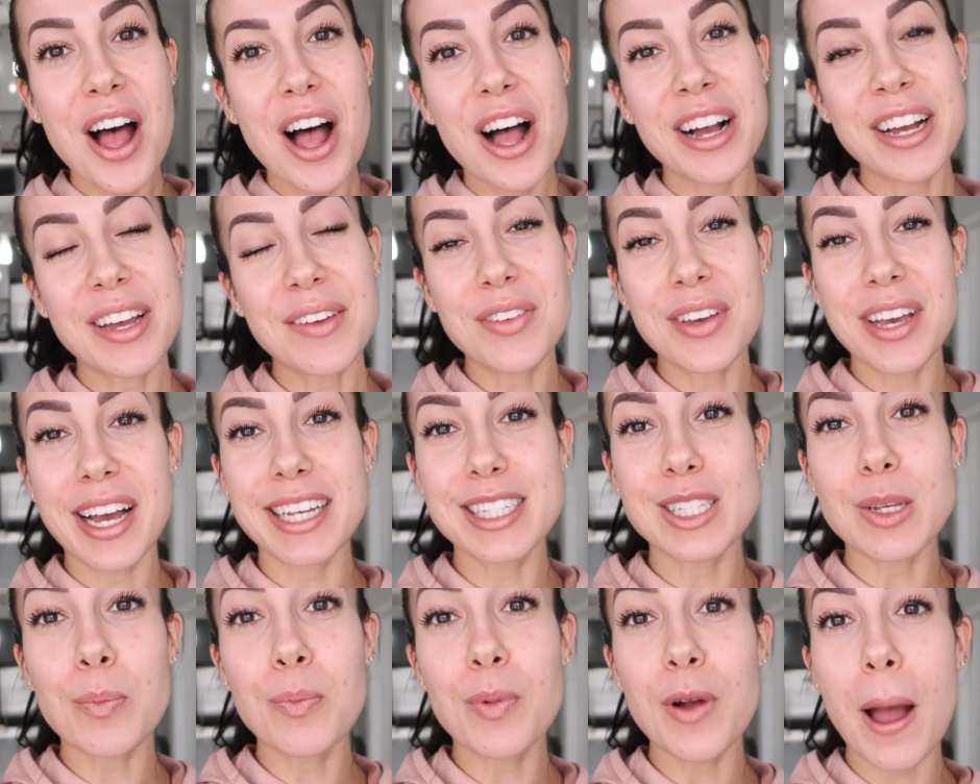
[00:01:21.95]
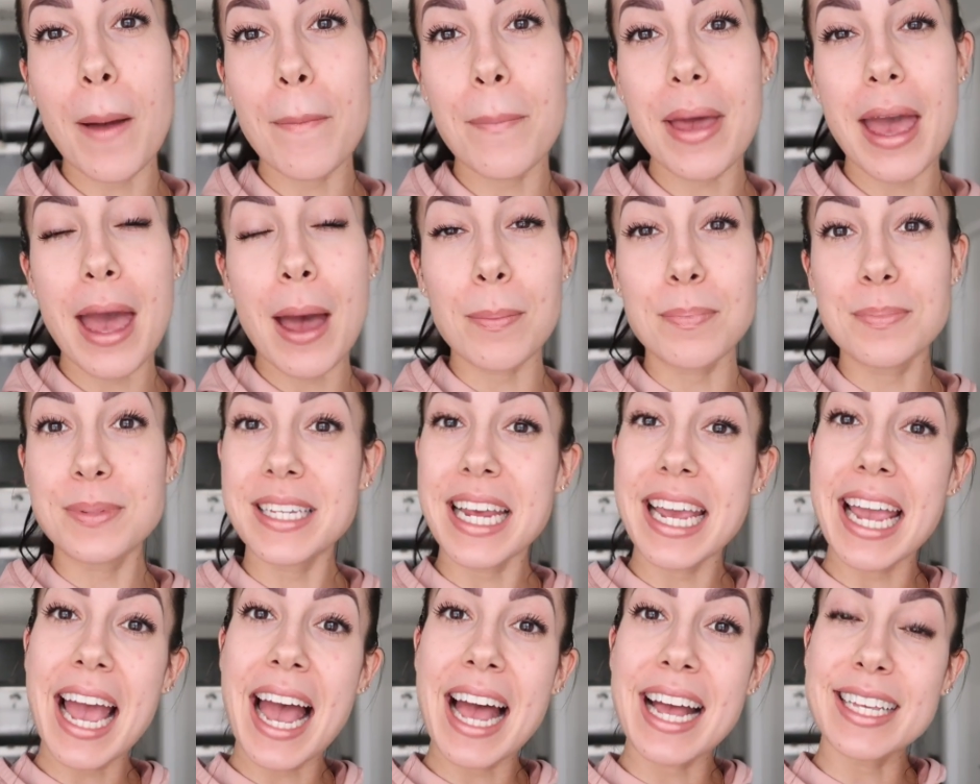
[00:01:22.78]
I'll give you guys a prep
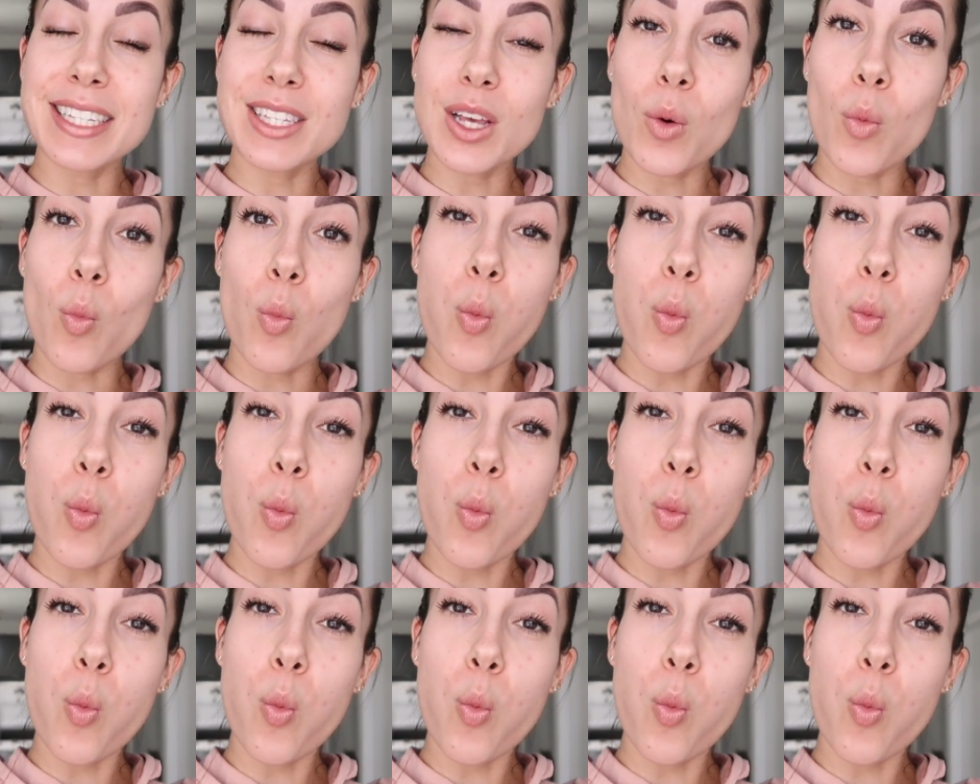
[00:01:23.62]
update as